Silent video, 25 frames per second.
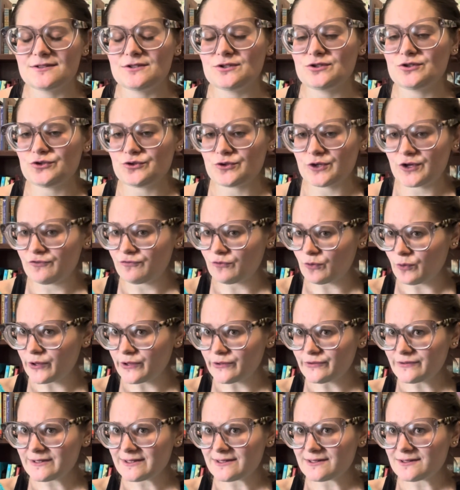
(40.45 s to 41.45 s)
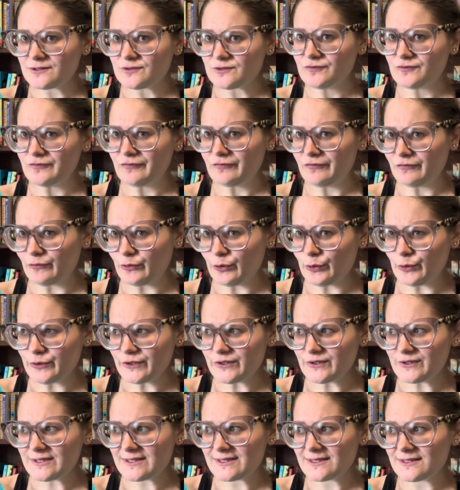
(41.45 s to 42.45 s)
Trefoils?
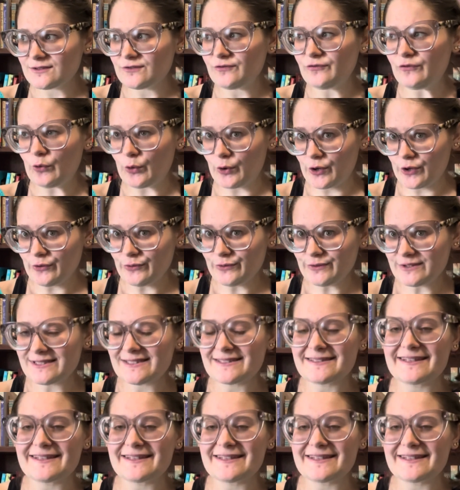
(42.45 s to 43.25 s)
Foils?